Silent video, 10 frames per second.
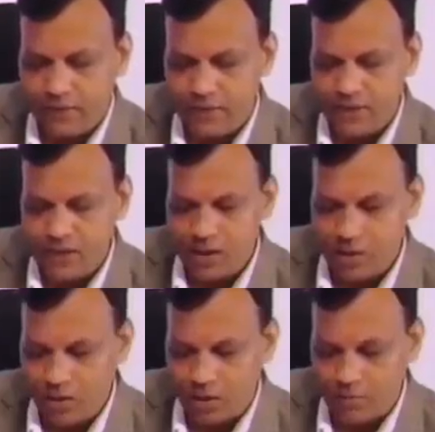These are
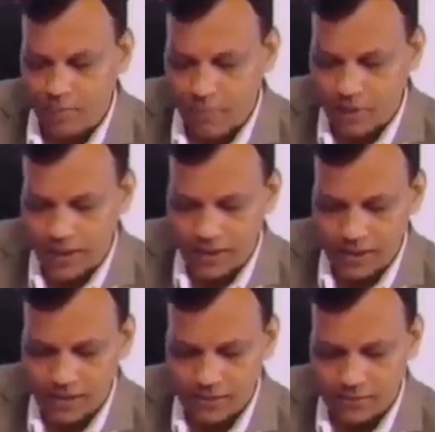called BABA
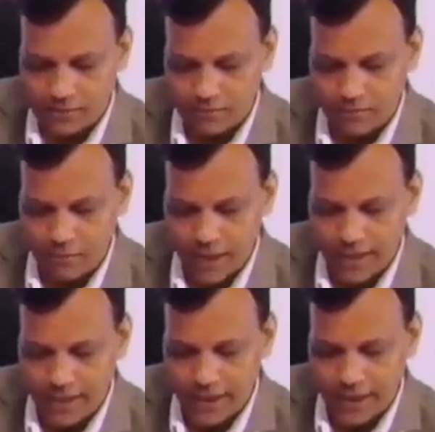drugs,
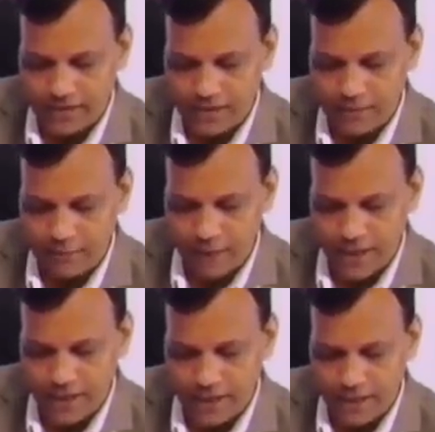bile acid
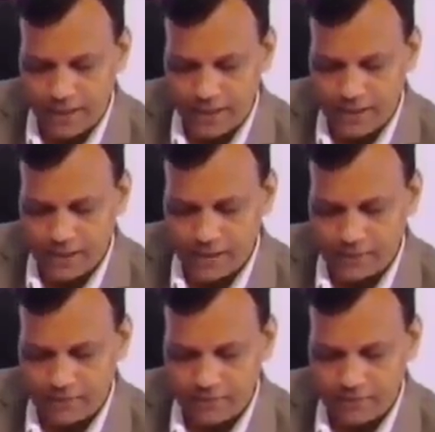binding agents.